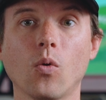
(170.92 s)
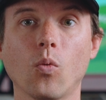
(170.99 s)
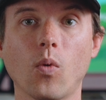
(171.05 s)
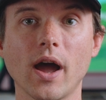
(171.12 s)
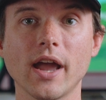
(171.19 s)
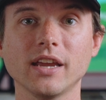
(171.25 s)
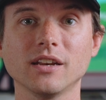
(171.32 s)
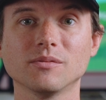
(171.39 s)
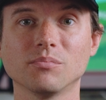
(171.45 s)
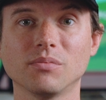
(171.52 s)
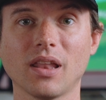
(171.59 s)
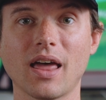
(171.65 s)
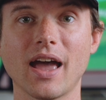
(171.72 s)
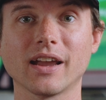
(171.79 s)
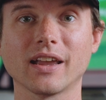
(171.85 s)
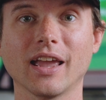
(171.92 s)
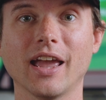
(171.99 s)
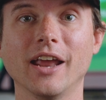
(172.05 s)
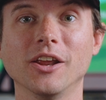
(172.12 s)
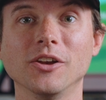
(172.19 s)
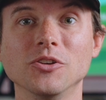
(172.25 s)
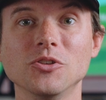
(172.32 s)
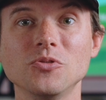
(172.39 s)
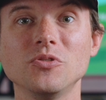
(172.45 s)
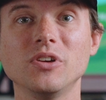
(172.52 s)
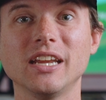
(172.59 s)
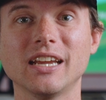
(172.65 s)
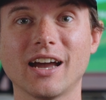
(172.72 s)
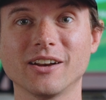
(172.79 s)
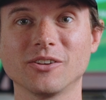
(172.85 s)
white, black, and a new
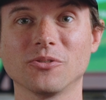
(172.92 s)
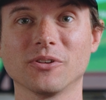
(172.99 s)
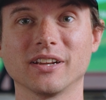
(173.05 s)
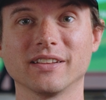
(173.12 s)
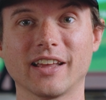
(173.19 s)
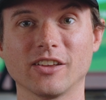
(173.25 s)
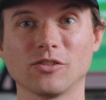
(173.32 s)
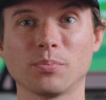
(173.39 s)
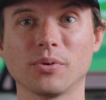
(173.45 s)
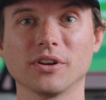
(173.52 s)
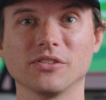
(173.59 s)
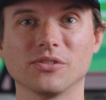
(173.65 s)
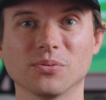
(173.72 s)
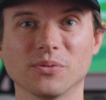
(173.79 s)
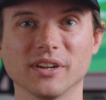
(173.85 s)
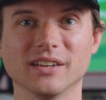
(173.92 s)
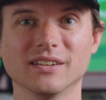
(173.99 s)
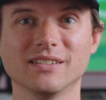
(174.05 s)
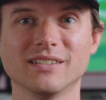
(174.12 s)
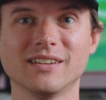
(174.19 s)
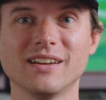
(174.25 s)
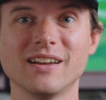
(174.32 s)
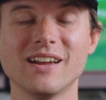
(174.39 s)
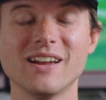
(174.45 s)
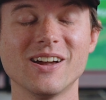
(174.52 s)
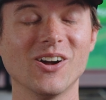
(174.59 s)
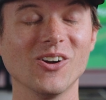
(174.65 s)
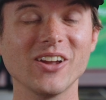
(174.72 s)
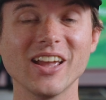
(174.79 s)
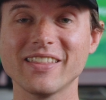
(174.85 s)
neon green that is pretty sweet.
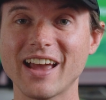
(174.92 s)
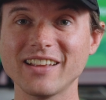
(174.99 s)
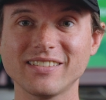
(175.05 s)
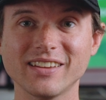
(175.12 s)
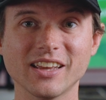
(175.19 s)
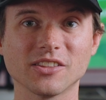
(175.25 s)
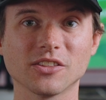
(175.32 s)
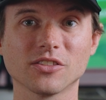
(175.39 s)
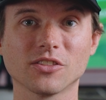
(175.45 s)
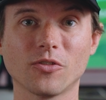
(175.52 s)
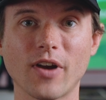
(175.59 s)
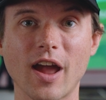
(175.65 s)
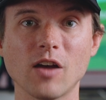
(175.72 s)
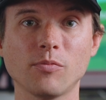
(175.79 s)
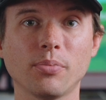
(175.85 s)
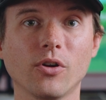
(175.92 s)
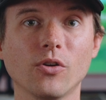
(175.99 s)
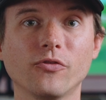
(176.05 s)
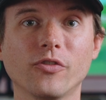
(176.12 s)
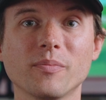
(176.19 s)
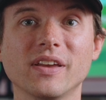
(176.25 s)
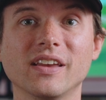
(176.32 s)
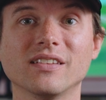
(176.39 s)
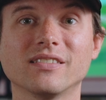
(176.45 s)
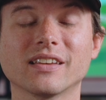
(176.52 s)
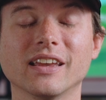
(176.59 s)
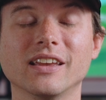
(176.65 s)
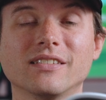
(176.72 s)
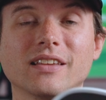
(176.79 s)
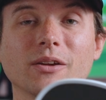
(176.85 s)
Okay, that's it. The RAV Pro from HISK
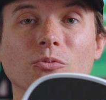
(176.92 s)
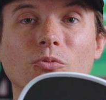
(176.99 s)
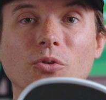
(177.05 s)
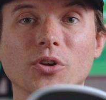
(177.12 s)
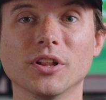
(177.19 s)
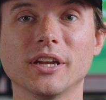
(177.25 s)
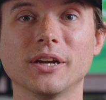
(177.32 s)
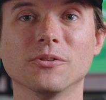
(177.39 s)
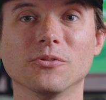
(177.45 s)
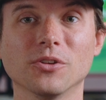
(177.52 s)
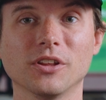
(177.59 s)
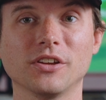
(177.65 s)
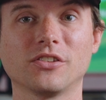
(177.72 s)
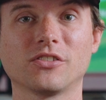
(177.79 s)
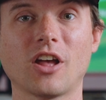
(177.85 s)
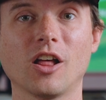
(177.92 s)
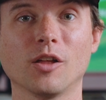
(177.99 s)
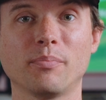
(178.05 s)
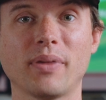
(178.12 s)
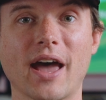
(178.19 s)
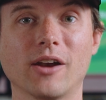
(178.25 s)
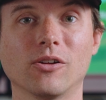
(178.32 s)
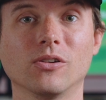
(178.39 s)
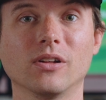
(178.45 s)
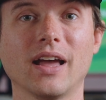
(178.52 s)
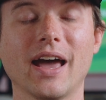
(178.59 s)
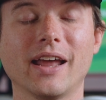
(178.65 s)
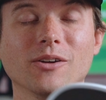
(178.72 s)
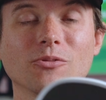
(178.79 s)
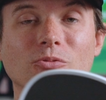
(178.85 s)
is a really solid paddle
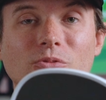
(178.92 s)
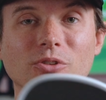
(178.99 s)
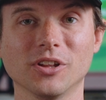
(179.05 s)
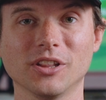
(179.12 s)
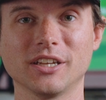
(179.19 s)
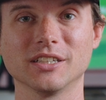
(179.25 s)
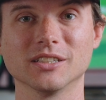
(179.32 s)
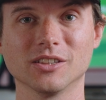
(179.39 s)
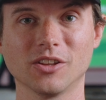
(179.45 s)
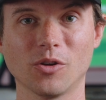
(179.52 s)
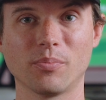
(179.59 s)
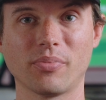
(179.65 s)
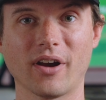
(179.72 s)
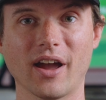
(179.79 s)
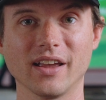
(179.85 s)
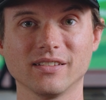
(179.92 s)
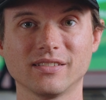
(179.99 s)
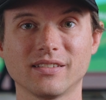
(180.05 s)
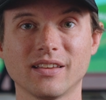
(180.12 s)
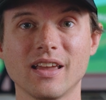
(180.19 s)
at a really low price.